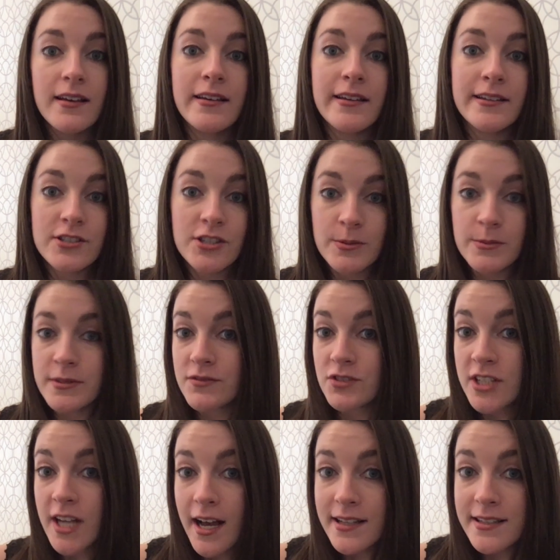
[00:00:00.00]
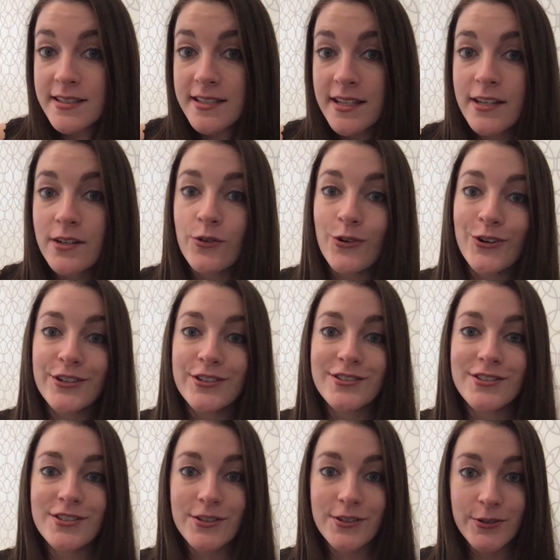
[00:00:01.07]
in terms of shots in order
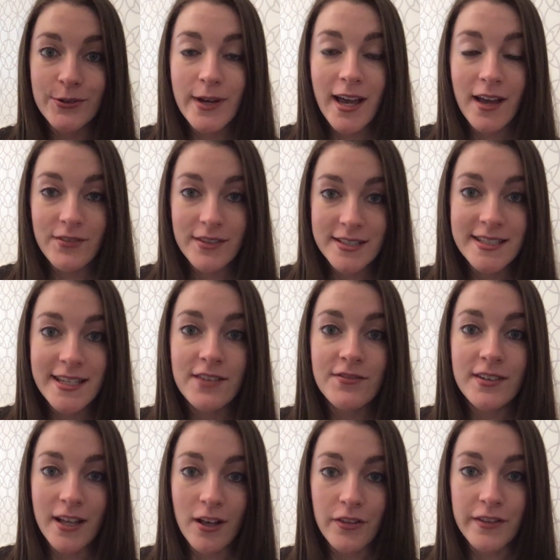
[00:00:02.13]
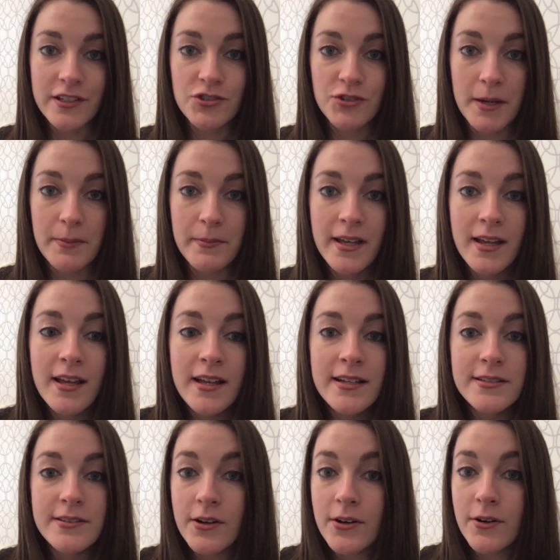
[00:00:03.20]
to have a safe and healthy trip.
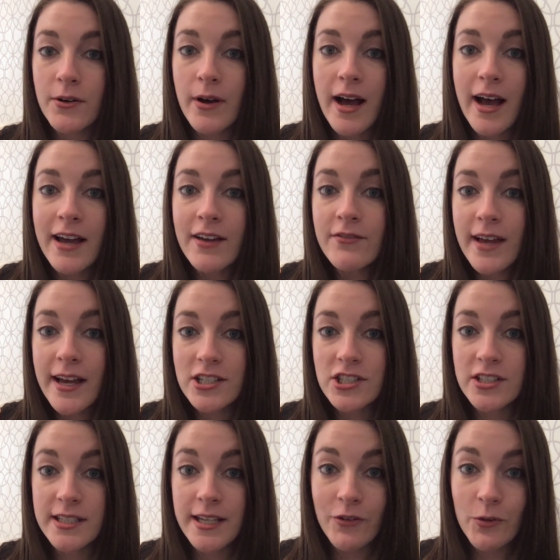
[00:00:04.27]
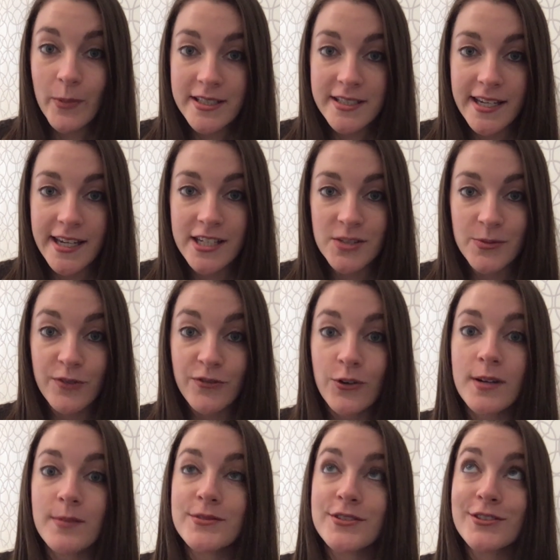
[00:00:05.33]
So I've actually never been to Asia before.
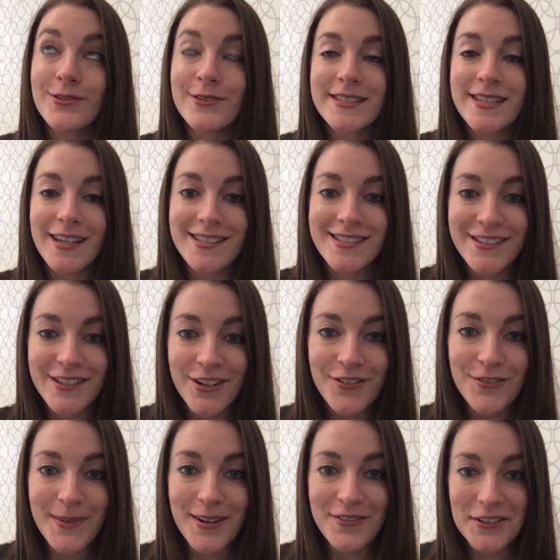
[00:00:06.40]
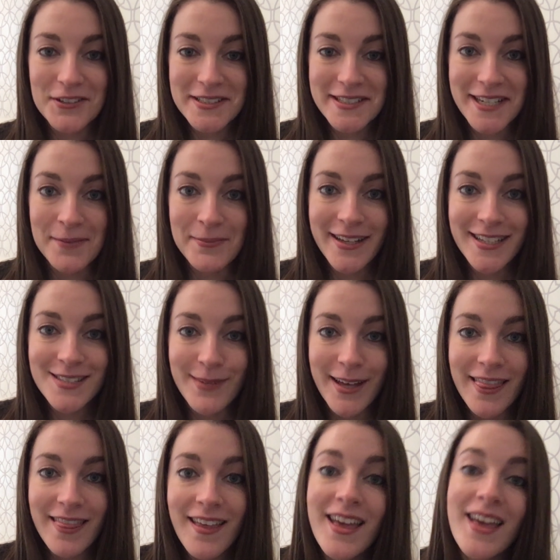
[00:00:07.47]
I'm so excited to go for my first time next
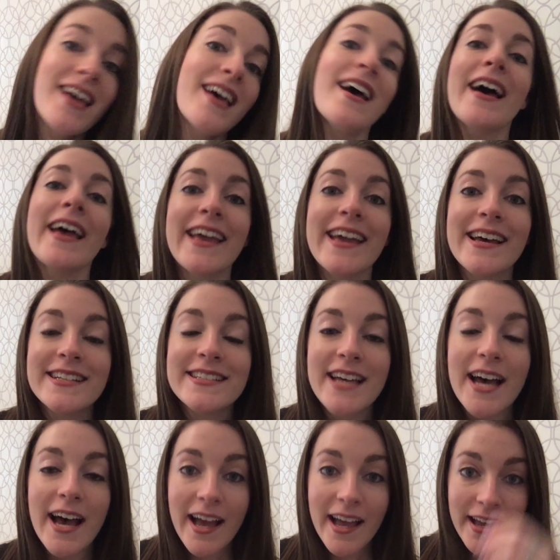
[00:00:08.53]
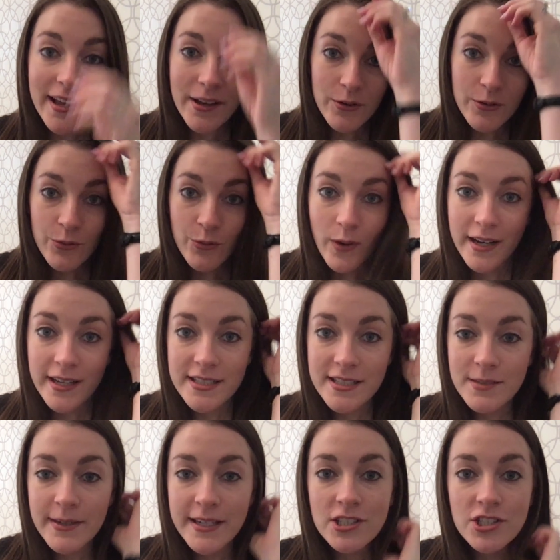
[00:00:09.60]
month. And I wanted
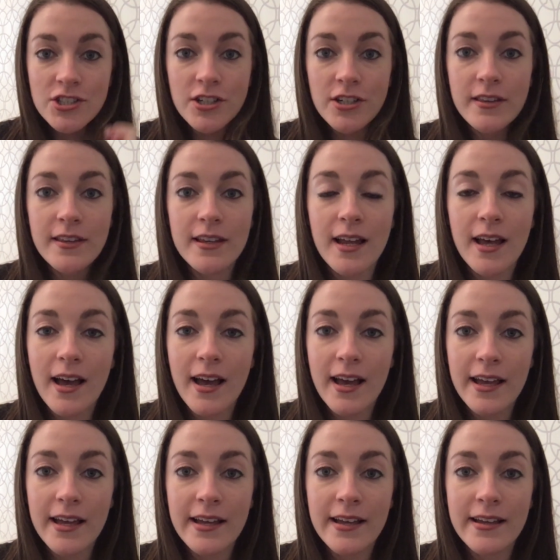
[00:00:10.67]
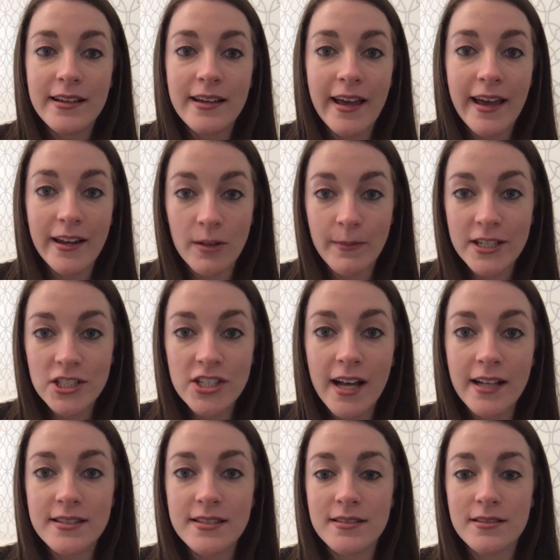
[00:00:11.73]
to make sure that I had all my
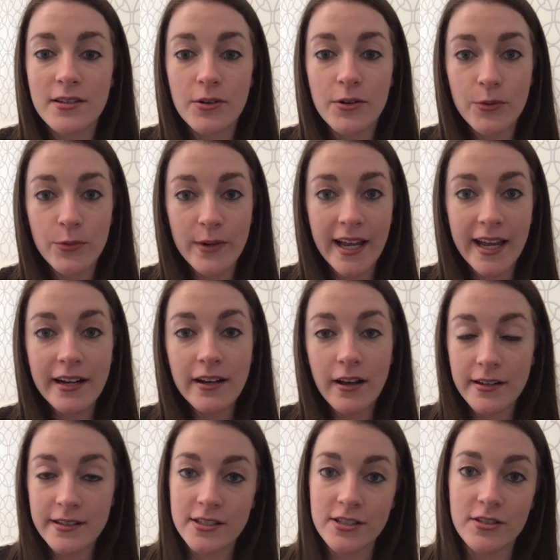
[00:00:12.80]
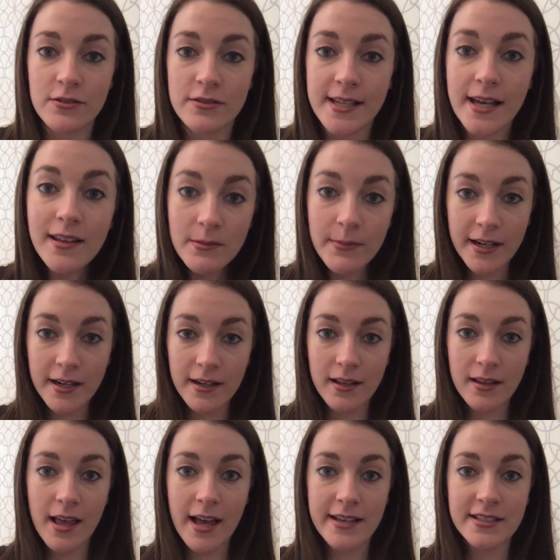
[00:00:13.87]
shots. So when I had gone to South America
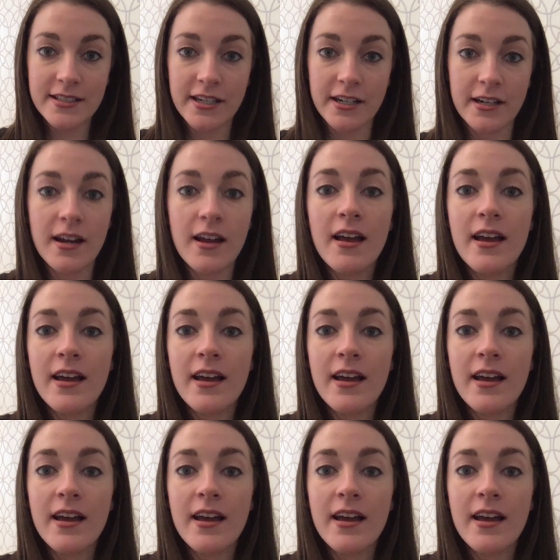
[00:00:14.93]
last year,